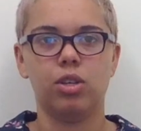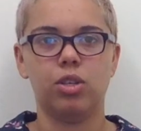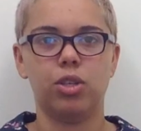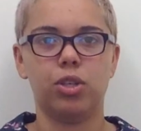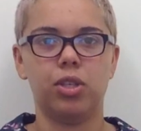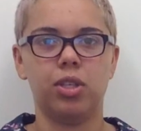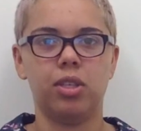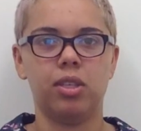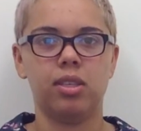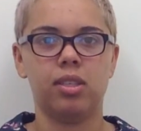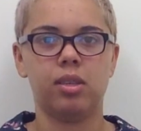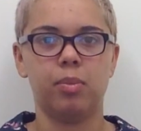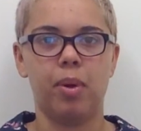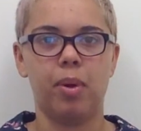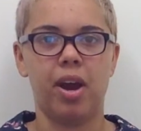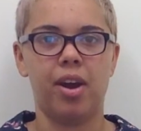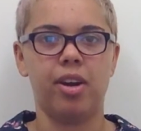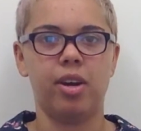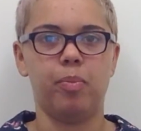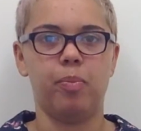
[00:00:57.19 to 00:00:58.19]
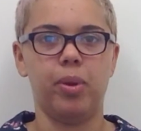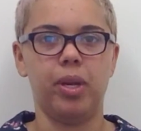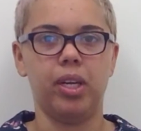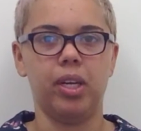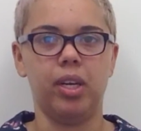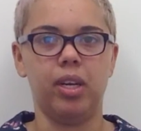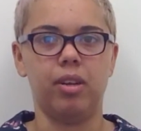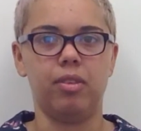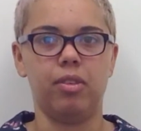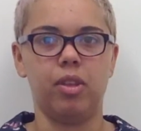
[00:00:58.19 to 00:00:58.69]
Due to this apparent
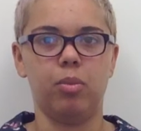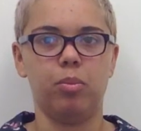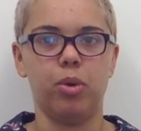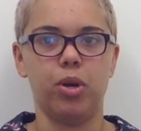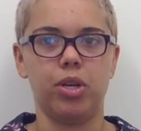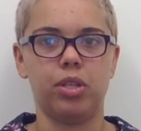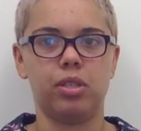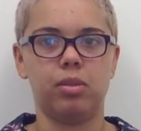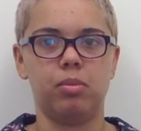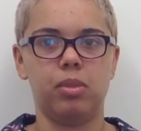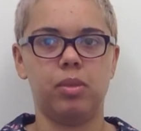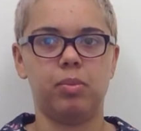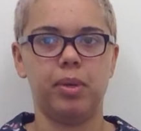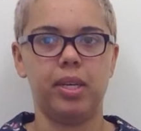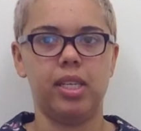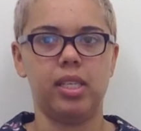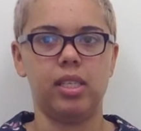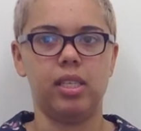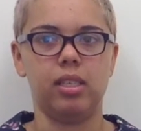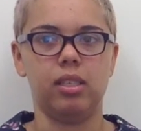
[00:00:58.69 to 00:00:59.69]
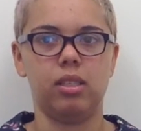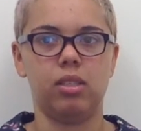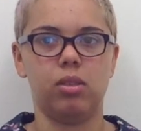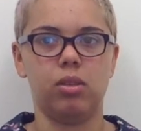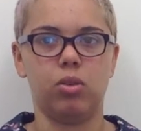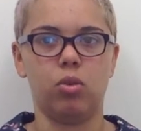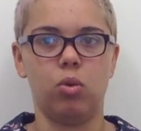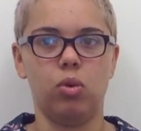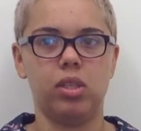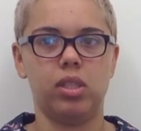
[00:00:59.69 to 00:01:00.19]
ability of the immersum species to
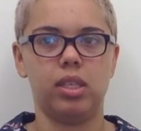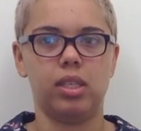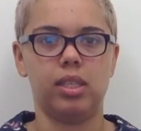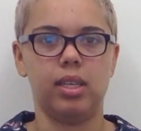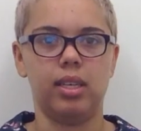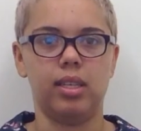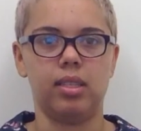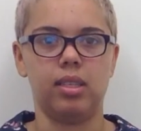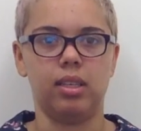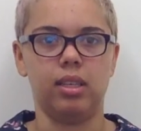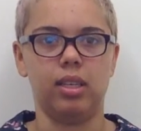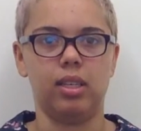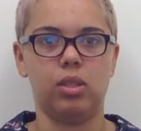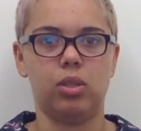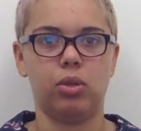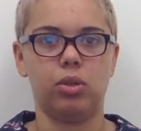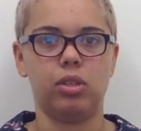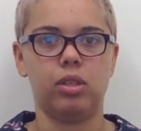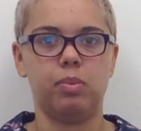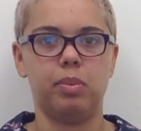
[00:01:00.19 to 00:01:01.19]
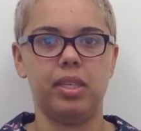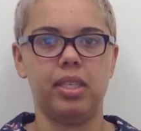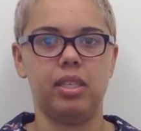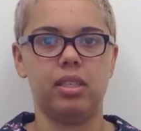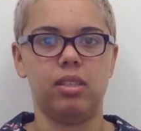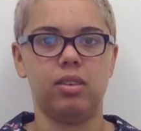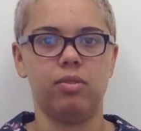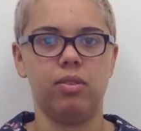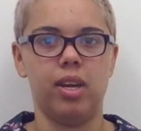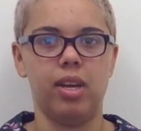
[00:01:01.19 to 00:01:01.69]
cause disease in at least two species
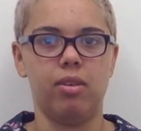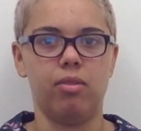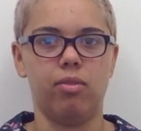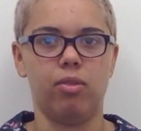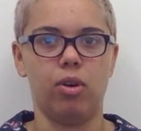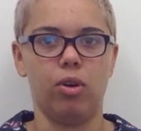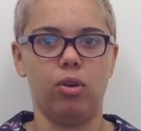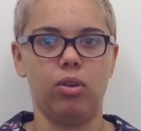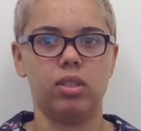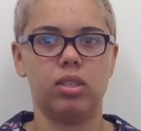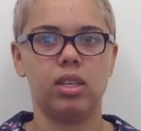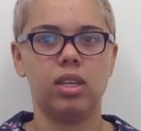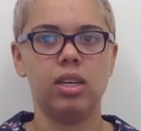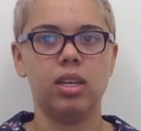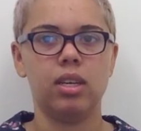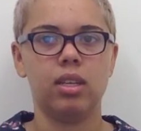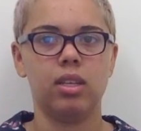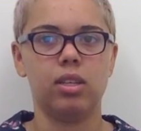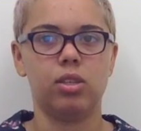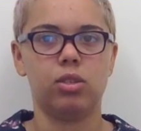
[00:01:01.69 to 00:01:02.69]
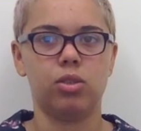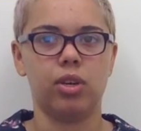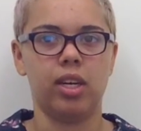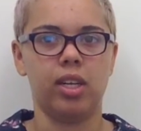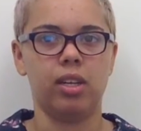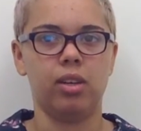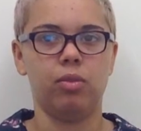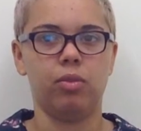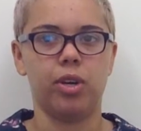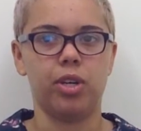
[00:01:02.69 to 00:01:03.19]
of native frogs, the
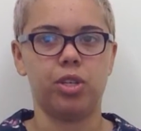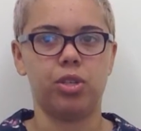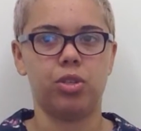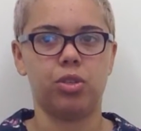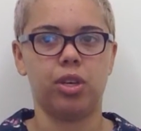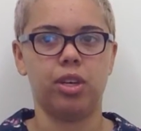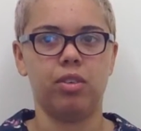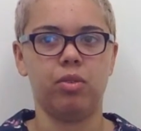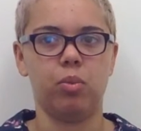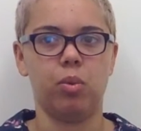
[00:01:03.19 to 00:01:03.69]
Australian Registry of